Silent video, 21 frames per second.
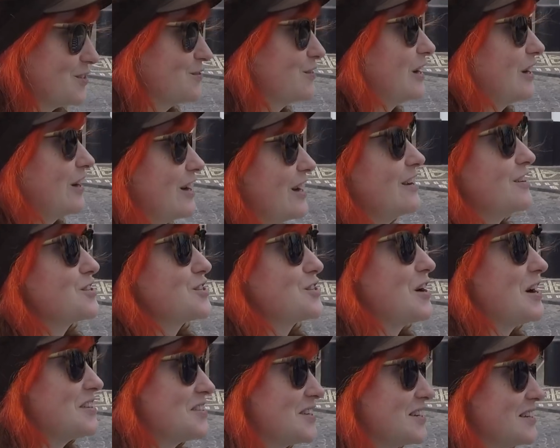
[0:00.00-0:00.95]
Very
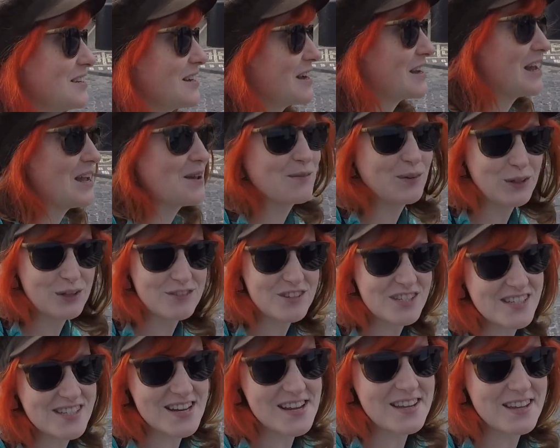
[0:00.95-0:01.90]
interesting. Can't believe
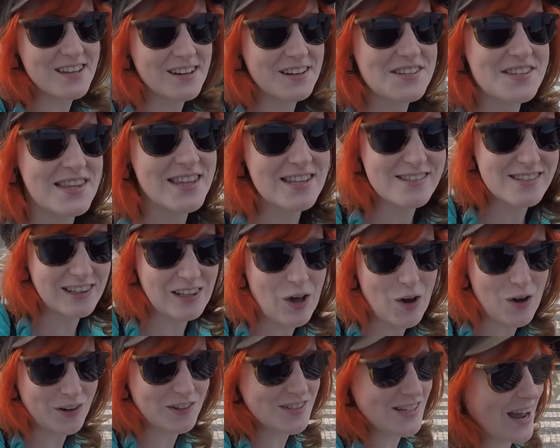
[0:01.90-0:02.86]
it's taken us this
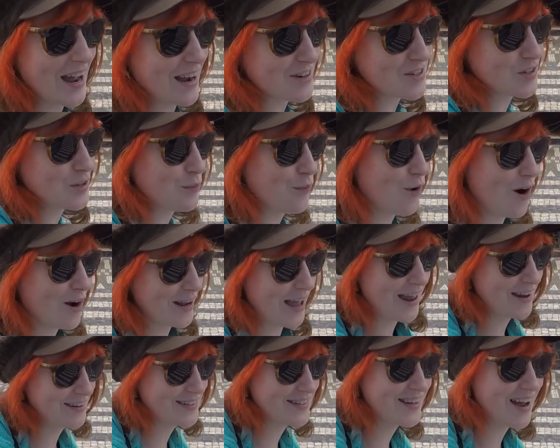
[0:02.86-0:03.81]
long to actually walk
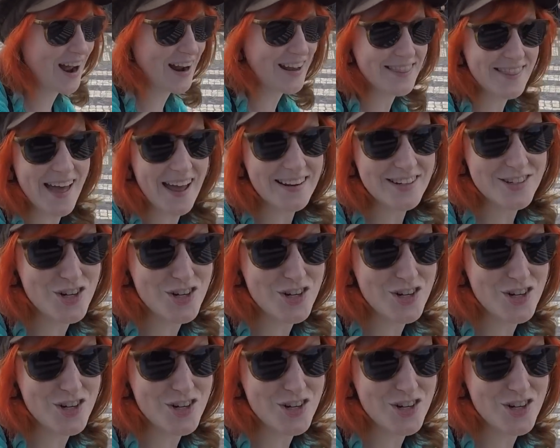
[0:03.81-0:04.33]
inside that